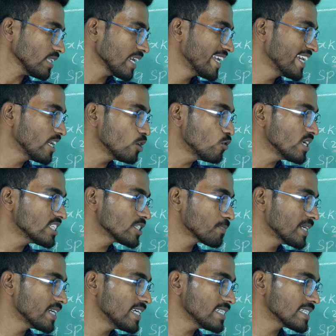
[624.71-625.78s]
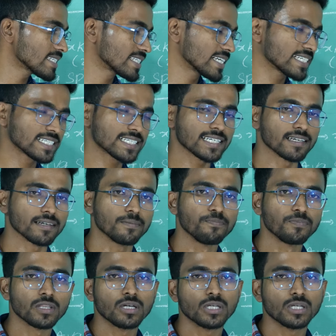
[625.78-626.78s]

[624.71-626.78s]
Including speed is 60.